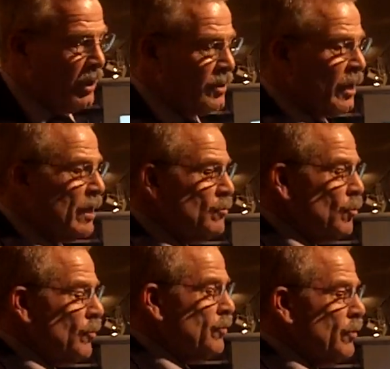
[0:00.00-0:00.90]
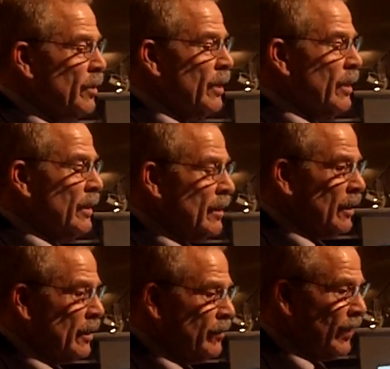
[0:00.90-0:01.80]
As they moved to the,
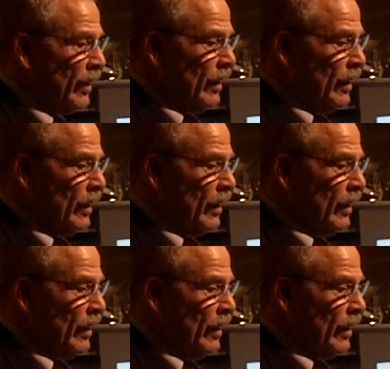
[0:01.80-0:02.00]
um,